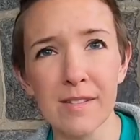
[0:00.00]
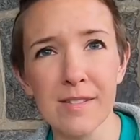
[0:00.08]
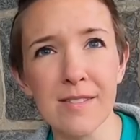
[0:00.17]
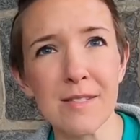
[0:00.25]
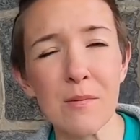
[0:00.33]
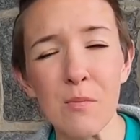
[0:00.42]

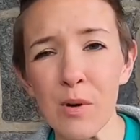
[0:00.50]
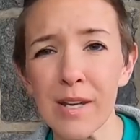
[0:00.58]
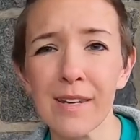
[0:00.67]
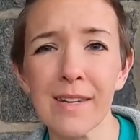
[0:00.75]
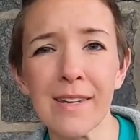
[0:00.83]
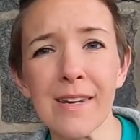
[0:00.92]
this
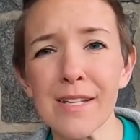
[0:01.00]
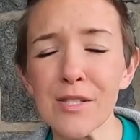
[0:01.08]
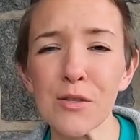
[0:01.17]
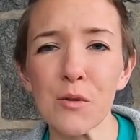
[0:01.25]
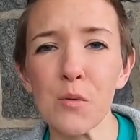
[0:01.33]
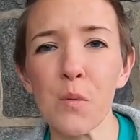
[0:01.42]
somewhat
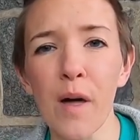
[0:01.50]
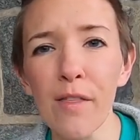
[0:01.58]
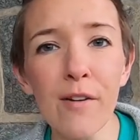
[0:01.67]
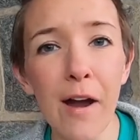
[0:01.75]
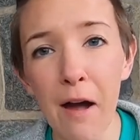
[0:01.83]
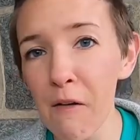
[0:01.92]
nicer
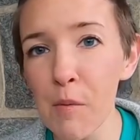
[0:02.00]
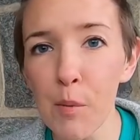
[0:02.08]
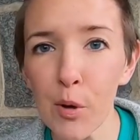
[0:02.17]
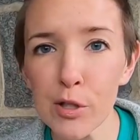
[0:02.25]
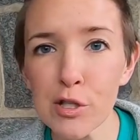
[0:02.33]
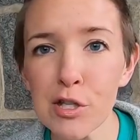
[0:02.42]
weather out on the
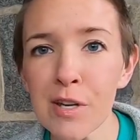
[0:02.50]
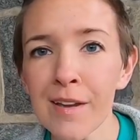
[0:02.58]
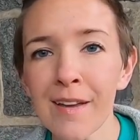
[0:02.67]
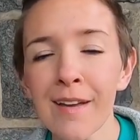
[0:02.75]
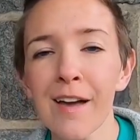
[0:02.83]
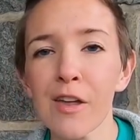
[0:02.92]
porch
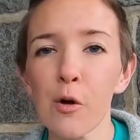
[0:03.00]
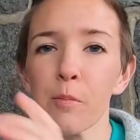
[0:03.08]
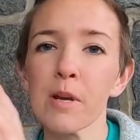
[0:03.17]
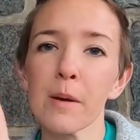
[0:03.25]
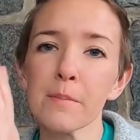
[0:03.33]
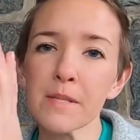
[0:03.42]
and
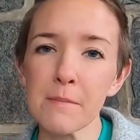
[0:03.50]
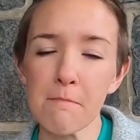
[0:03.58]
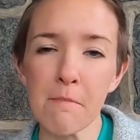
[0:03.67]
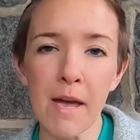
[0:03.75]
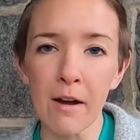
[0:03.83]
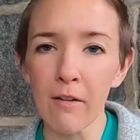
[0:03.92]
open up some
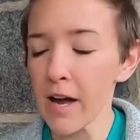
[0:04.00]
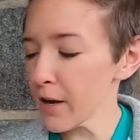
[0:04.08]
mail.